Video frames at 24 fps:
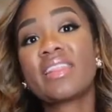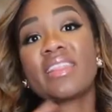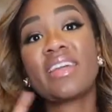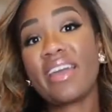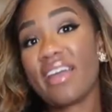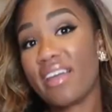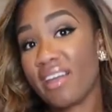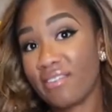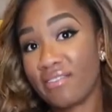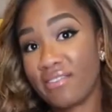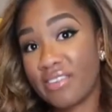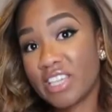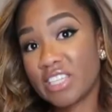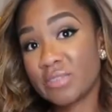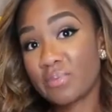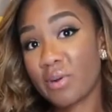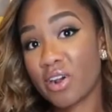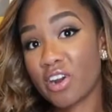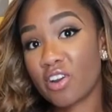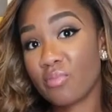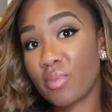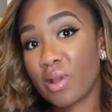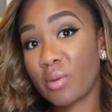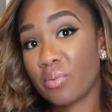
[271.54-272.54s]
the heaviest
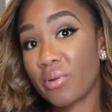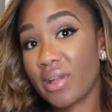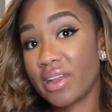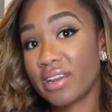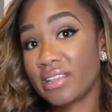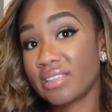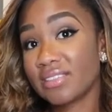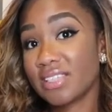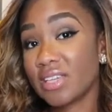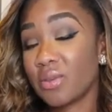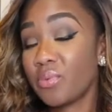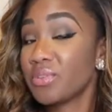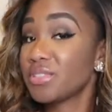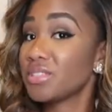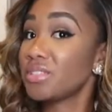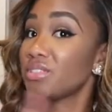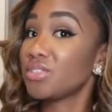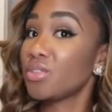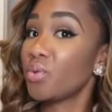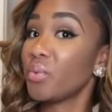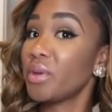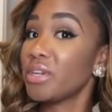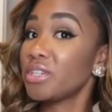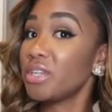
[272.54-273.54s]
part of my pregnancy was
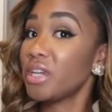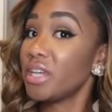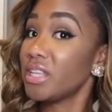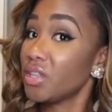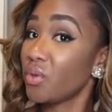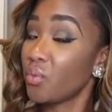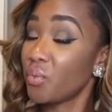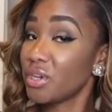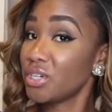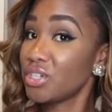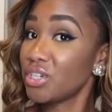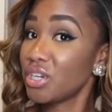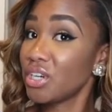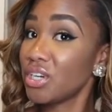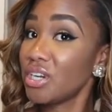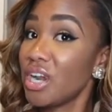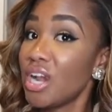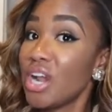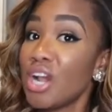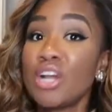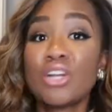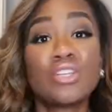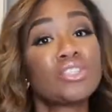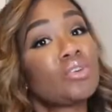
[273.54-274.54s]
in the winter,
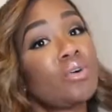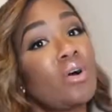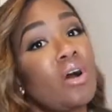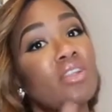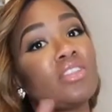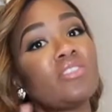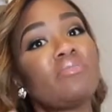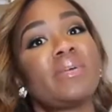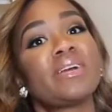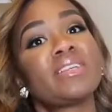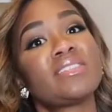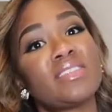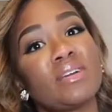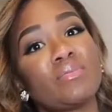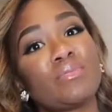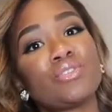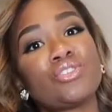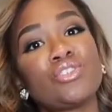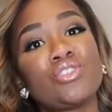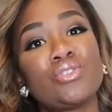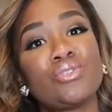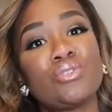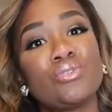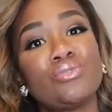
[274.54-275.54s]
so all of my
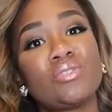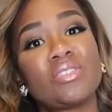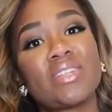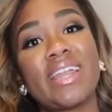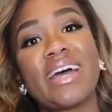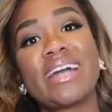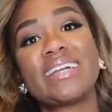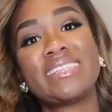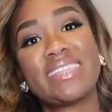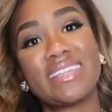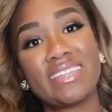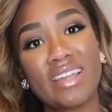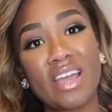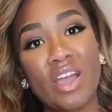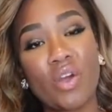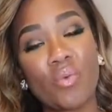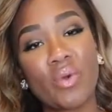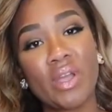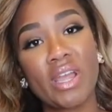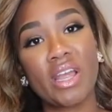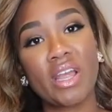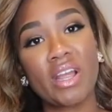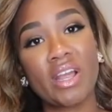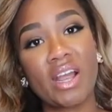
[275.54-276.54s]
summer shoes that I did
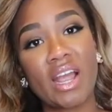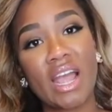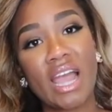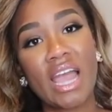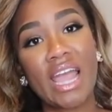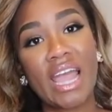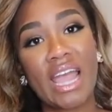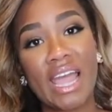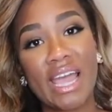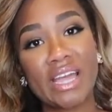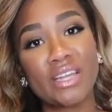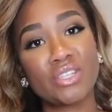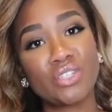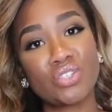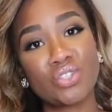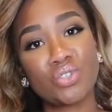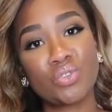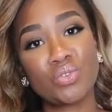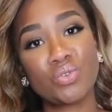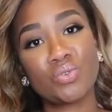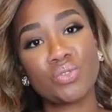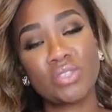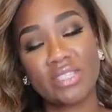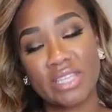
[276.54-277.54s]
not wear, I had
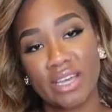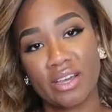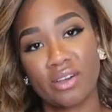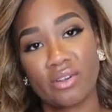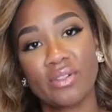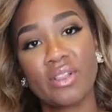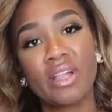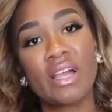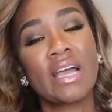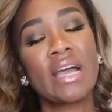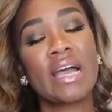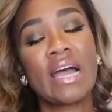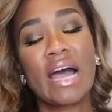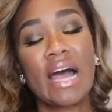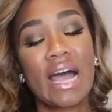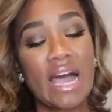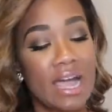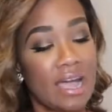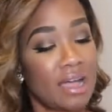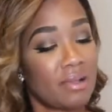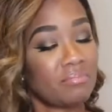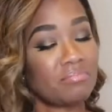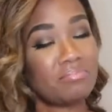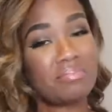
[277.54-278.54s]
to sell.
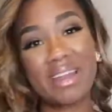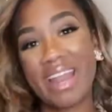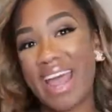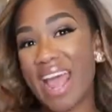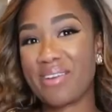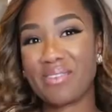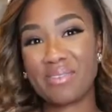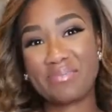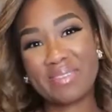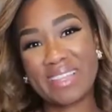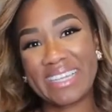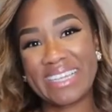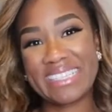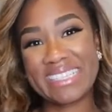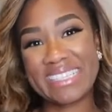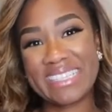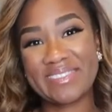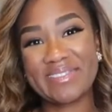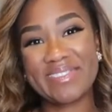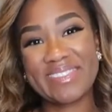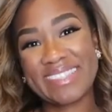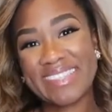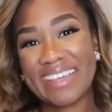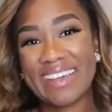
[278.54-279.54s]
But I replaced
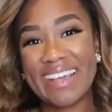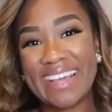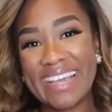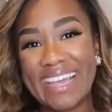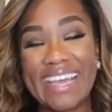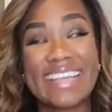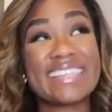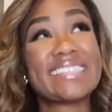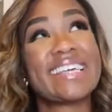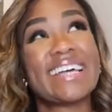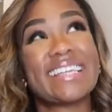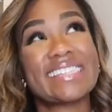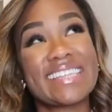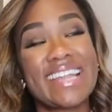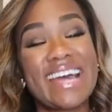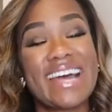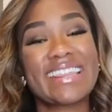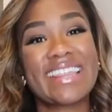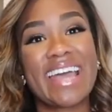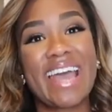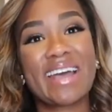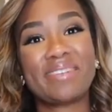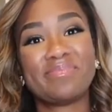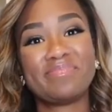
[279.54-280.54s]
them, so I guess that's
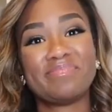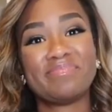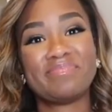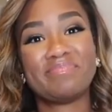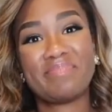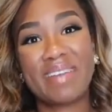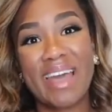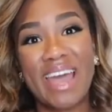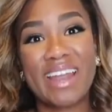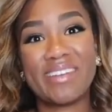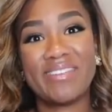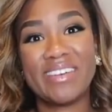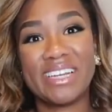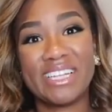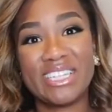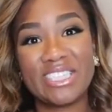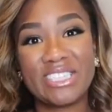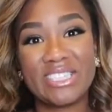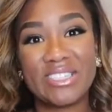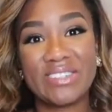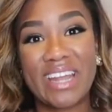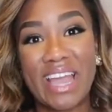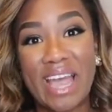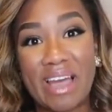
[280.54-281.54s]
not that bad of an
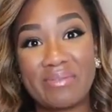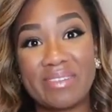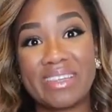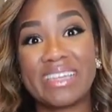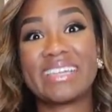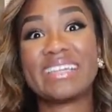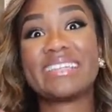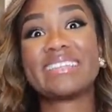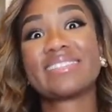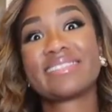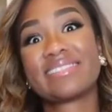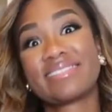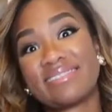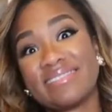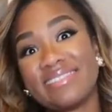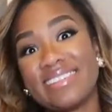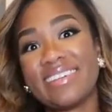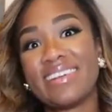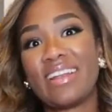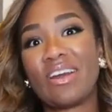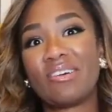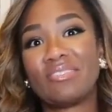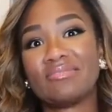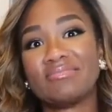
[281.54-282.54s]
issue now, because,
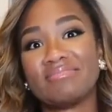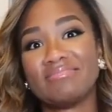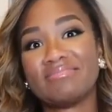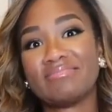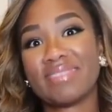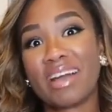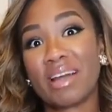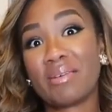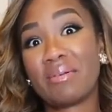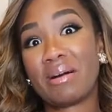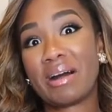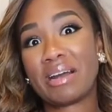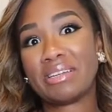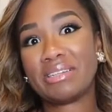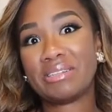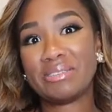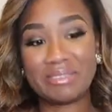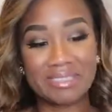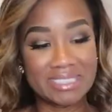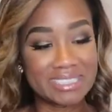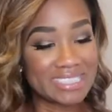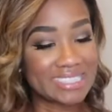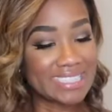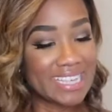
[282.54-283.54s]
you know, I bought
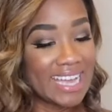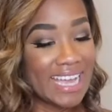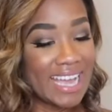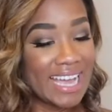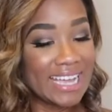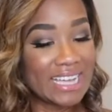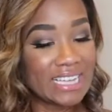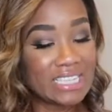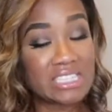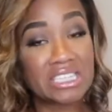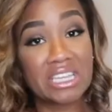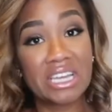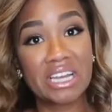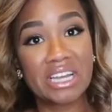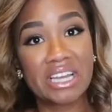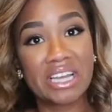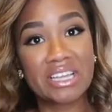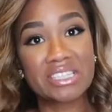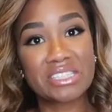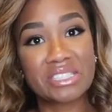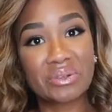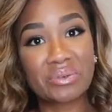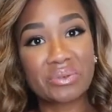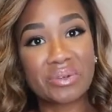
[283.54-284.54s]
new ones. So I
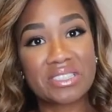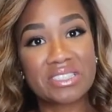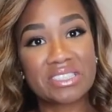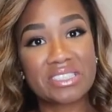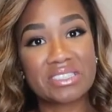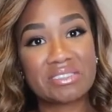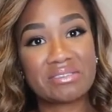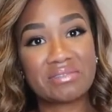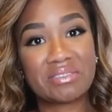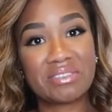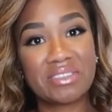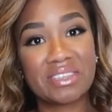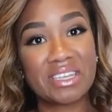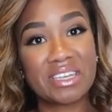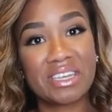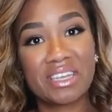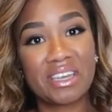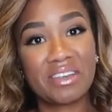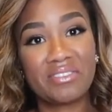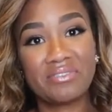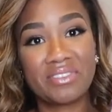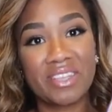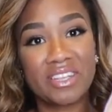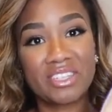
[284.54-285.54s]
guess it was the
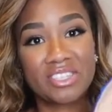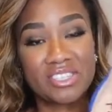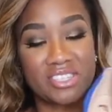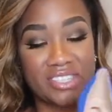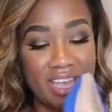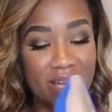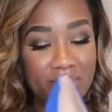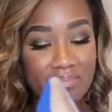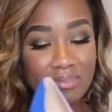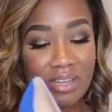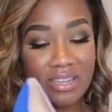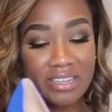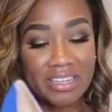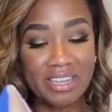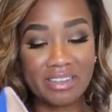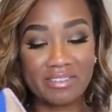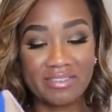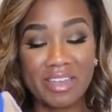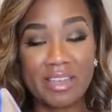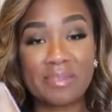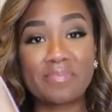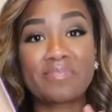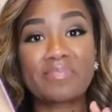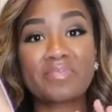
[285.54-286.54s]
gift that just kept on
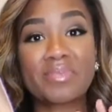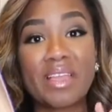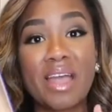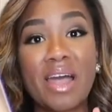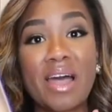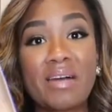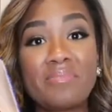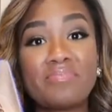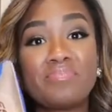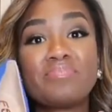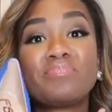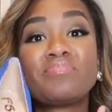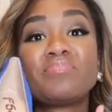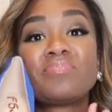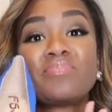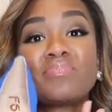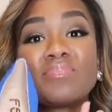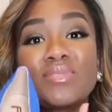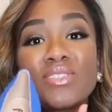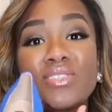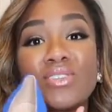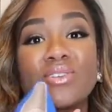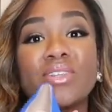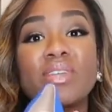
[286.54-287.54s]
giving.
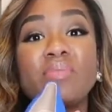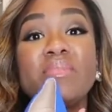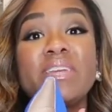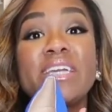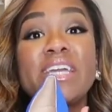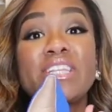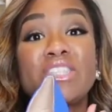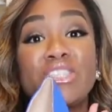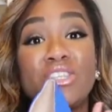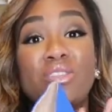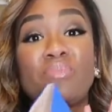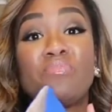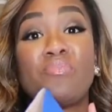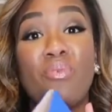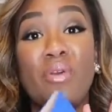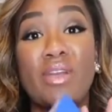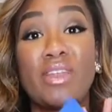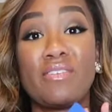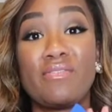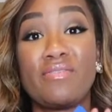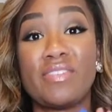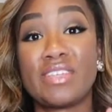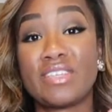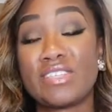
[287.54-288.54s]
So let me get to the
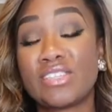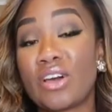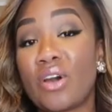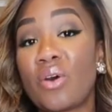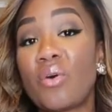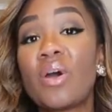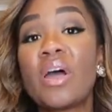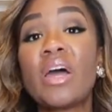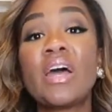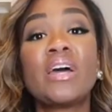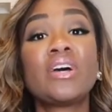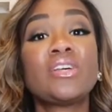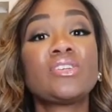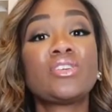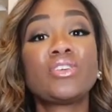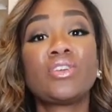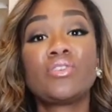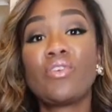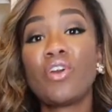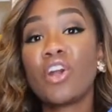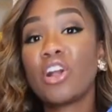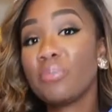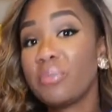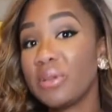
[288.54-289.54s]
point of this, though. So
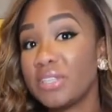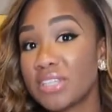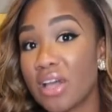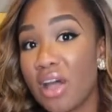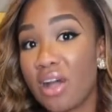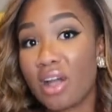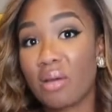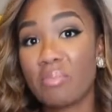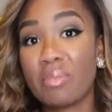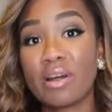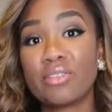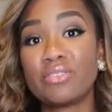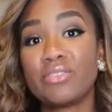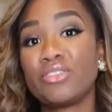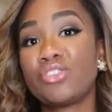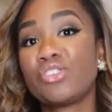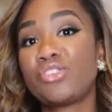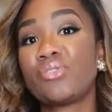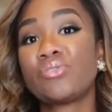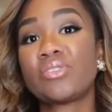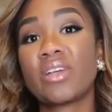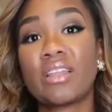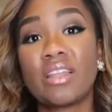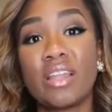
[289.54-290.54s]
you've heard me talk about these
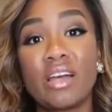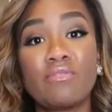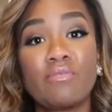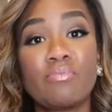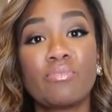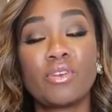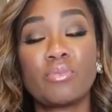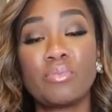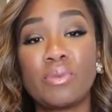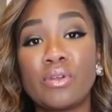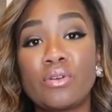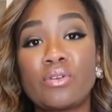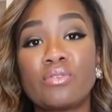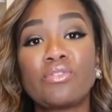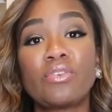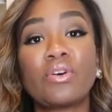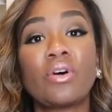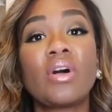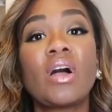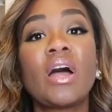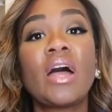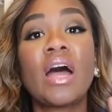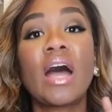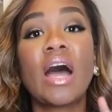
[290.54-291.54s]
shoes. I love them. They're
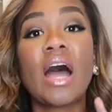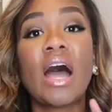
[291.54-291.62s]
beautiful.